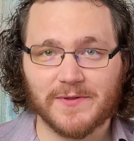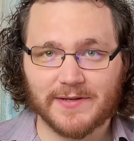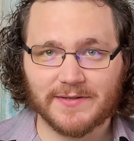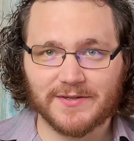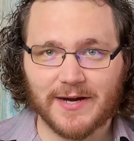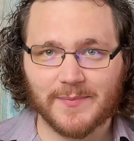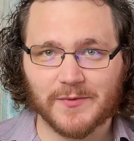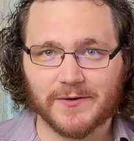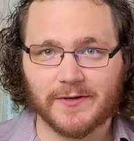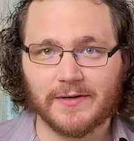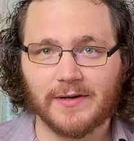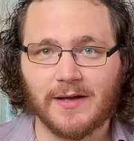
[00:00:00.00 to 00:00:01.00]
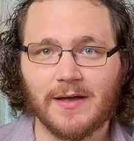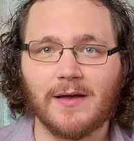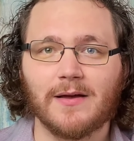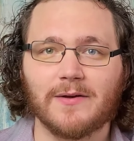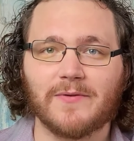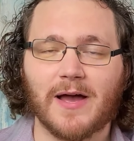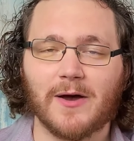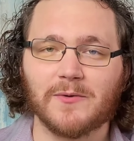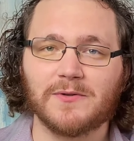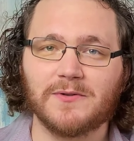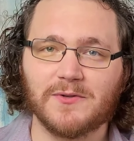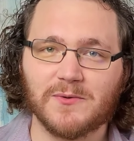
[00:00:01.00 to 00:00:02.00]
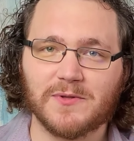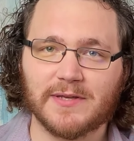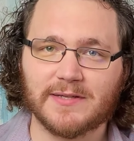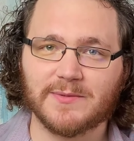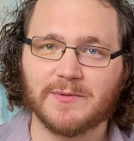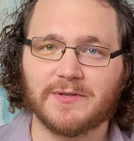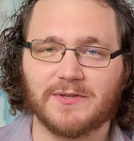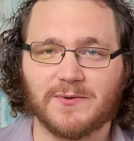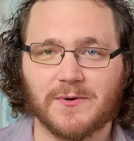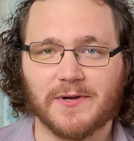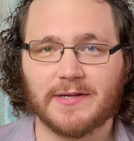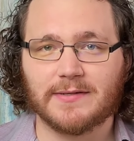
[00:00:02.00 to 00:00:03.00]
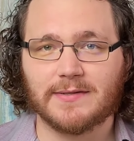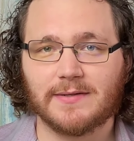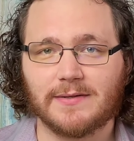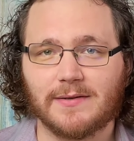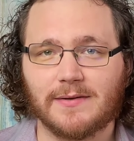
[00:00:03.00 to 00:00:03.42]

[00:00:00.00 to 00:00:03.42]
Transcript: this chapter of How to Do Things with Stories.